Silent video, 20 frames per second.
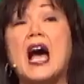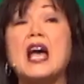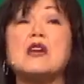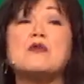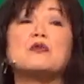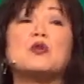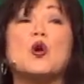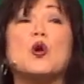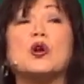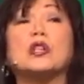I
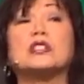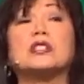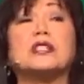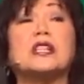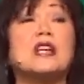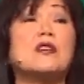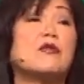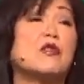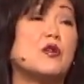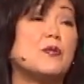am going to
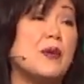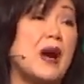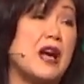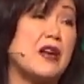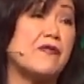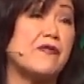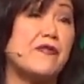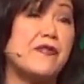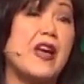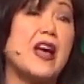give her
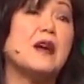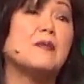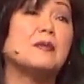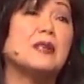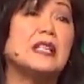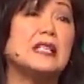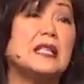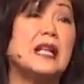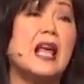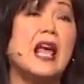my
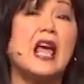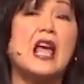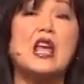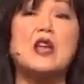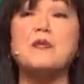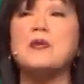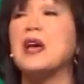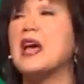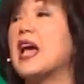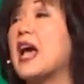family
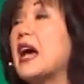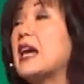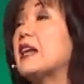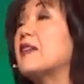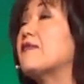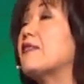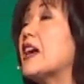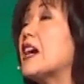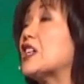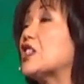name.
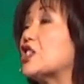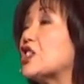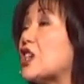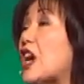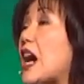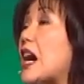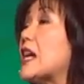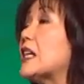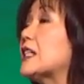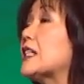And if that
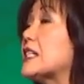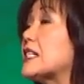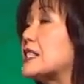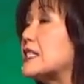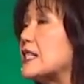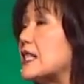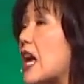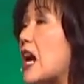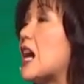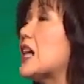child
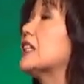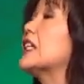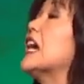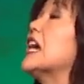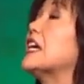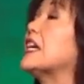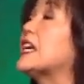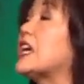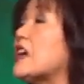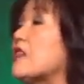is not
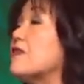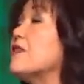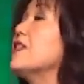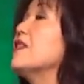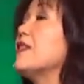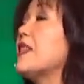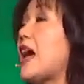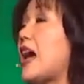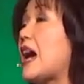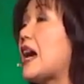
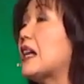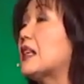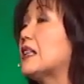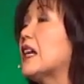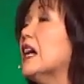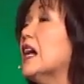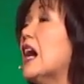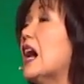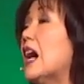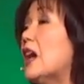given that
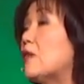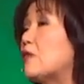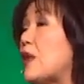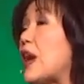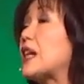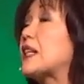uh,